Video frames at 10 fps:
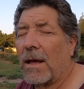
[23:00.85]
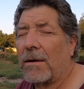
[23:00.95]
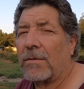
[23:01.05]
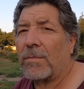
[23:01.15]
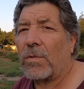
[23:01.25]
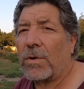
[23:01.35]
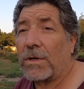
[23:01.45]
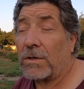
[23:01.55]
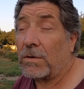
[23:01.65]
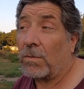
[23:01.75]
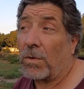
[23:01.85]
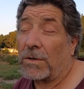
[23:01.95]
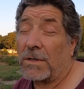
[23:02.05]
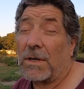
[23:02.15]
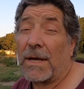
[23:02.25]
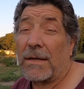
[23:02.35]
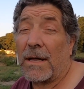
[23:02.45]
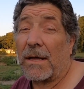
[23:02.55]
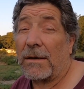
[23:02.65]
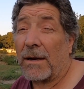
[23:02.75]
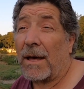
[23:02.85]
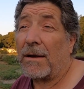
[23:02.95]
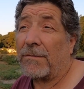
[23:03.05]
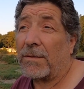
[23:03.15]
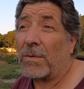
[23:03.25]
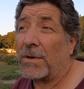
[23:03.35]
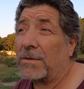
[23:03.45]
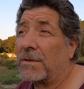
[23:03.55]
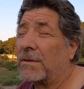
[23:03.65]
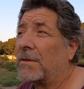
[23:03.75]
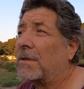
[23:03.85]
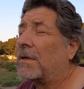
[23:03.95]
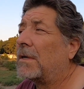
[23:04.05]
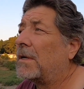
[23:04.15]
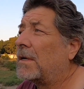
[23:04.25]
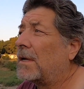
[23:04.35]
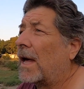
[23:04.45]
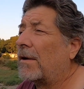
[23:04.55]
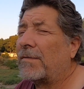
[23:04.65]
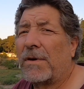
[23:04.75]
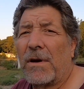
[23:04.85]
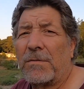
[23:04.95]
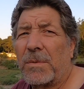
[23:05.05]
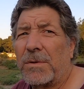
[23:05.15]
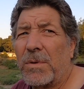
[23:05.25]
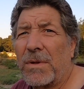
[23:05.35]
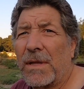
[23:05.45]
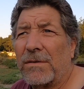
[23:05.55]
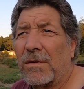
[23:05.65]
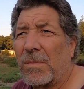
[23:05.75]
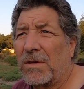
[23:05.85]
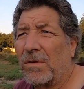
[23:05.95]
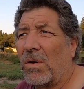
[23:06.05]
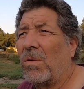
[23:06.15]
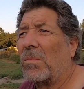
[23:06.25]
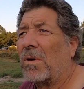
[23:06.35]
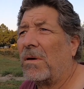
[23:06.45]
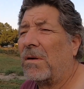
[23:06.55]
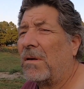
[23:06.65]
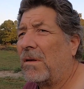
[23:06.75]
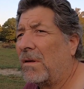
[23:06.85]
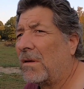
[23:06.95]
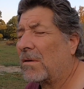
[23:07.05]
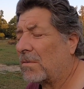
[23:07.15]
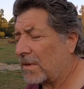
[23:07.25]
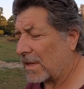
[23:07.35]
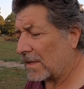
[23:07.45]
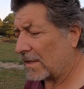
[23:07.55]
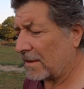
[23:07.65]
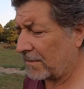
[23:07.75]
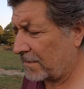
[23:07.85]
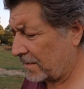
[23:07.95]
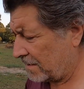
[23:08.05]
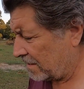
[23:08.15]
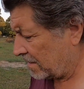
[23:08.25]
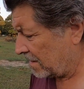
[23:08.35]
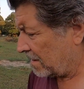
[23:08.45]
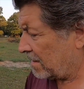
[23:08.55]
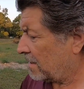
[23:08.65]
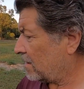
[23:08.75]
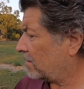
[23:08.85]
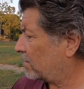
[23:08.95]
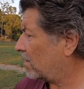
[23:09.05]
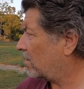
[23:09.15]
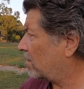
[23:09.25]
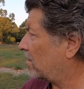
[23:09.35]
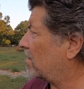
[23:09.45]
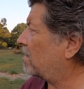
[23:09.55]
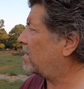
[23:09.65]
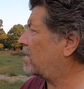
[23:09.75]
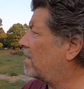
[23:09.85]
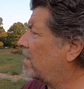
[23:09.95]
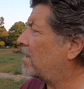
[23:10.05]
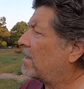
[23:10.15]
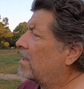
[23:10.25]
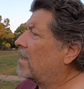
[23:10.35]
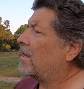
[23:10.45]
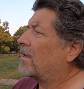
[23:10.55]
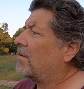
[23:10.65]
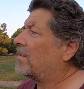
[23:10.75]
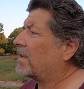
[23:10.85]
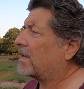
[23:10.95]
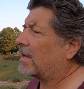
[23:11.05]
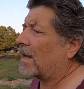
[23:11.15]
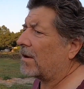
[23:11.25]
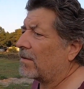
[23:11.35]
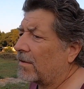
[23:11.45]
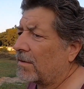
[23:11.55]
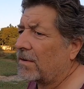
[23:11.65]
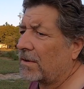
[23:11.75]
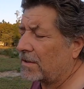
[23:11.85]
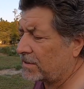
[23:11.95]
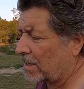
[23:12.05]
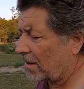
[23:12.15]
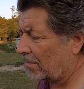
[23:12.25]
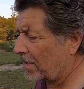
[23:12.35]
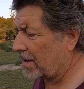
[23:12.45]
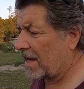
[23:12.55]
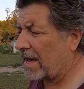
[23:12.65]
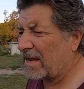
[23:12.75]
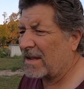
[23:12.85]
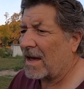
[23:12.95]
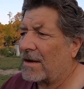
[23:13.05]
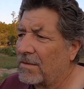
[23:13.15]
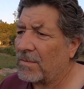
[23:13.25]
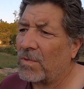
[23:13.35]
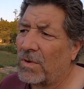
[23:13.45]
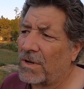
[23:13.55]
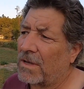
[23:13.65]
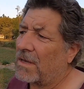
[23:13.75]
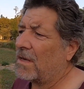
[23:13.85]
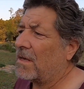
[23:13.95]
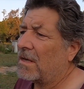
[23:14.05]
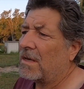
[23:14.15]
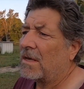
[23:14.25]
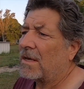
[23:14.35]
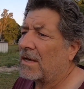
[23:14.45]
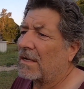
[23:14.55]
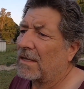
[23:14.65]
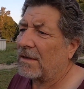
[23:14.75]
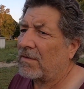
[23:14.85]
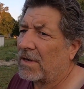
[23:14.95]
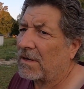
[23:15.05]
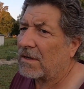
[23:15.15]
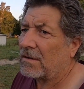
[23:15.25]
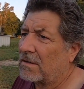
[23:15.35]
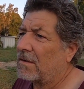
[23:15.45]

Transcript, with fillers: nine in the morning and you work till eight, nine at night if you want to. I don't feel comfortable doing that in somebody's home where they live. So I've been getting out on the job about eight, nine in the morning and leaving at